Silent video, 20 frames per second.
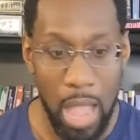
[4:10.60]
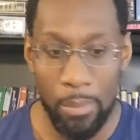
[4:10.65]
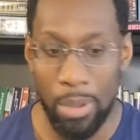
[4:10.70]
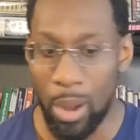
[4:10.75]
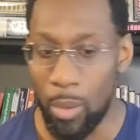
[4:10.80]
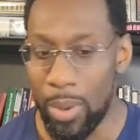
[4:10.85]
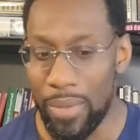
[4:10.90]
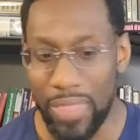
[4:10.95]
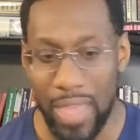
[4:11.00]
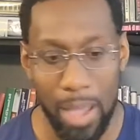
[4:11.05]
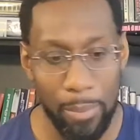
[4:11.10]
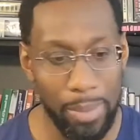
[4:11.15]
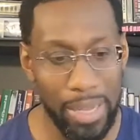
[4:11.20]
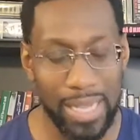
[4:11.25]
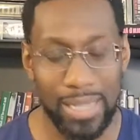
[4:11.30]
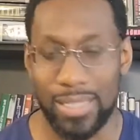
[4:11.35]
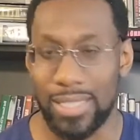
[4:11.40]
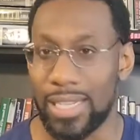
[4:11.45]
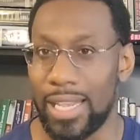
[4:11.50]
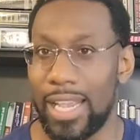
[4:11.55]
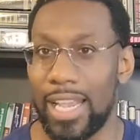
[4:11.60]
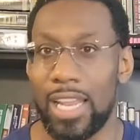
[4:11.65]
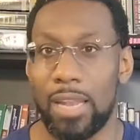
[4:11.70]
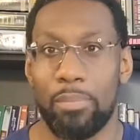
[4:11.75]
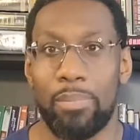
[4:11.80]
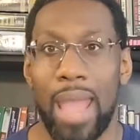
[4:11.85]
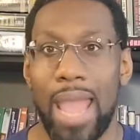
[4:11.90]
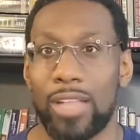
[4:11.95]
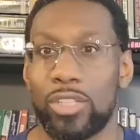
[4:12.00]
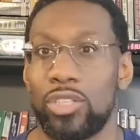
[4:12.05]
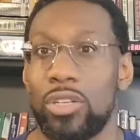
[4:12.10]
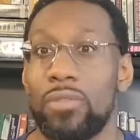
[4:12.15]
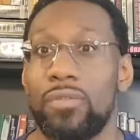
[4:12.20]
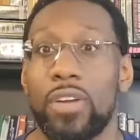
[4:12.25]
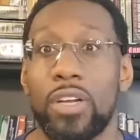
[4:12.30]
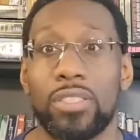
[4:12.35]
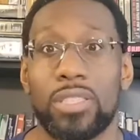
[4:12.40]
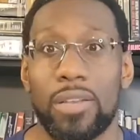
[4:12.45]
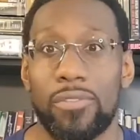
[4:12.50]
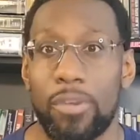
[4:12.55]
But with that being said, back to the
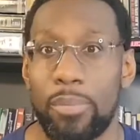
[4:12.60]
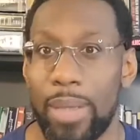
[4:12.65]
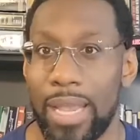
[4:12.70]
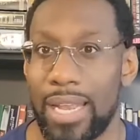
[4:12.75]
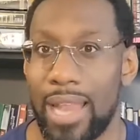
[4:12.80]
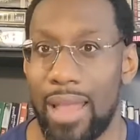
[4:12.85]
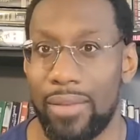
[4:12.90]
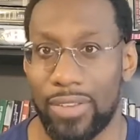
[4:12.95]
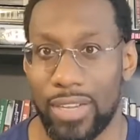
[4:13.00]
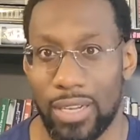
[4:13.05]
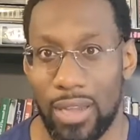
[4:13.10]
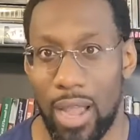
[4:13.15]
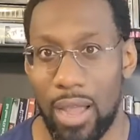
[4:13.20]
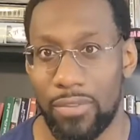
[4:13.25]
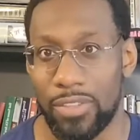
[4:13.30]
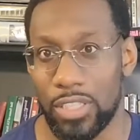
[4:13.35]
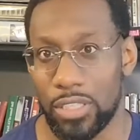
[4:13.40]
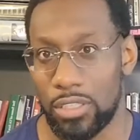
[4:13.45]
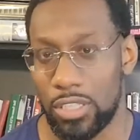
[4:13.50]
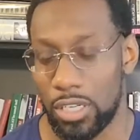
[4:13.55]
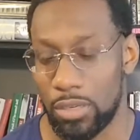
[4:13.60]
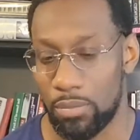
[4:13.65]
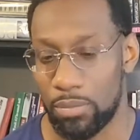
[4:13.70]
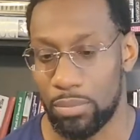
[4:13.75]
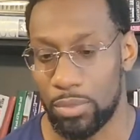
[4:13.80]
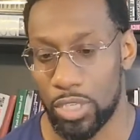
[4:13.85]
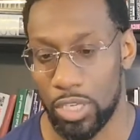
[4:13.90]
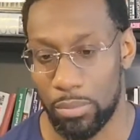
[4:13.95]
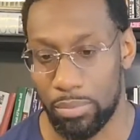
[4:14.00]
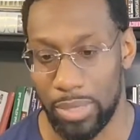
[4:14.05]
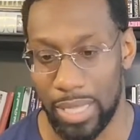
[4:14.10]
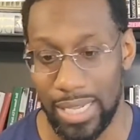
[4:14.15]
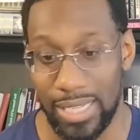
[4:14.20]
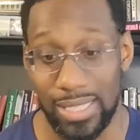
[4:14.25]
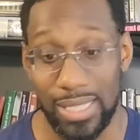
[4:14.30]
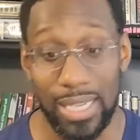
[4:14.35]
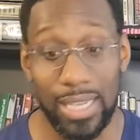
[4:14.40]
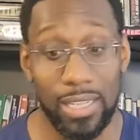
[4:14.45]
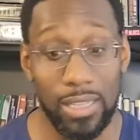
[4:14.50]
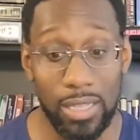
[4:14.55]
first ever Pan-African Conference that took
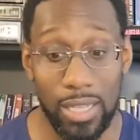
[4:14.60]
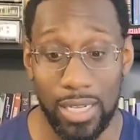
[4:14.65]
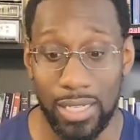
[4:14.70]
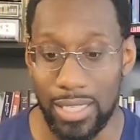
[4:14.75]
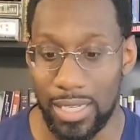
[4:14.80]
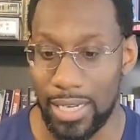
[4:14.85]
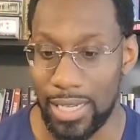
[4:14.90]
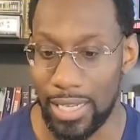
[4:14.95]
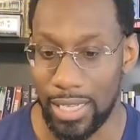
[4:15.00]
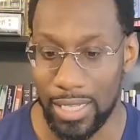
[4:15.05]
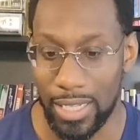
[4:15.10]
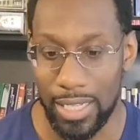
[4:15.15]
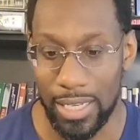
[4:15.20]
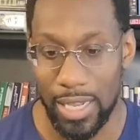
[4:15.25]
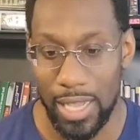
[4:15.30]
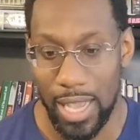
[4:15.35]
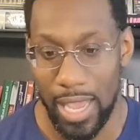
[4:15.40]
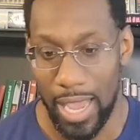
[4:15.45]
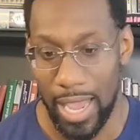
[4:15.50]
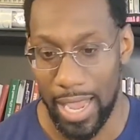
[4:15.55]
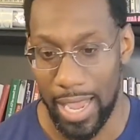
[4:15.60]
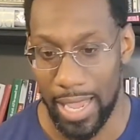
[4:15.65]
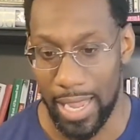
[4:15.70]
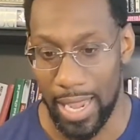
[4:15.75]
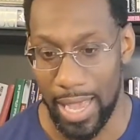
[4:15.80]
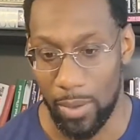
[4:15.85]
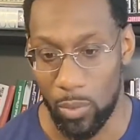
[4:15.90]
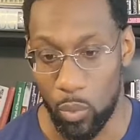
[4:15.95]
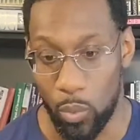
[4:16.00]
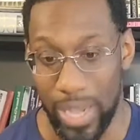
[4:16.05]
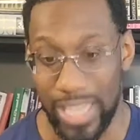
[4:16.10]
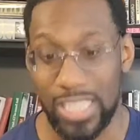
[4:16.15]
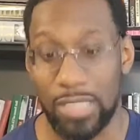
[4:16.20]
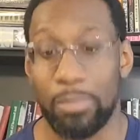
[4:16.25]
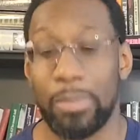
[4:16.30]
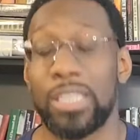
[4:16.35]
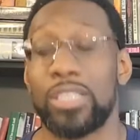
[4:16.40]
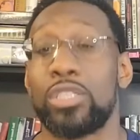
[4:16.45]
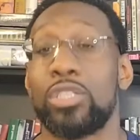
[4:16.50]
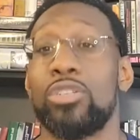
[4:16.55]
place in London, England, at
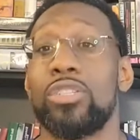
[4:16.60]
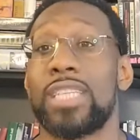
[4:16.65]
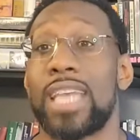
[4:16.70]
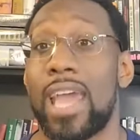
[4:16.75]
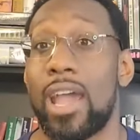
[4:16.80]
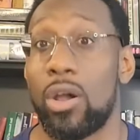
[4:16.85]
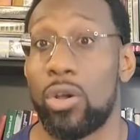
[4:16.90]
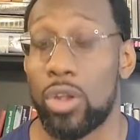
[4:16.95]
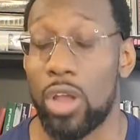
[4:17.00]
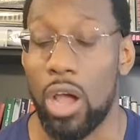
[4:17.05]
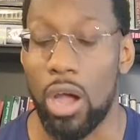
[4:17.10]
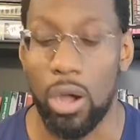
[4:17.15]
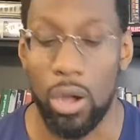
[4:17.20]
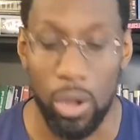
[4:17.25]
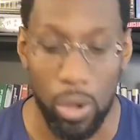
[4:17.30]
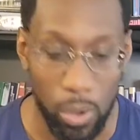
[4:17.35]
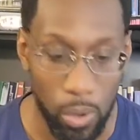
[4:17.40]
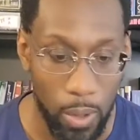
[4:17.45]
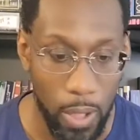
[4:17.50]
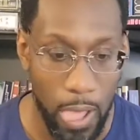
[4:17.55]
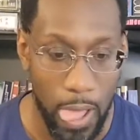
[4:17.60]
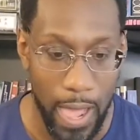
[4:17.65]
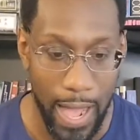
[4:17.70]
Westminster Town Hall.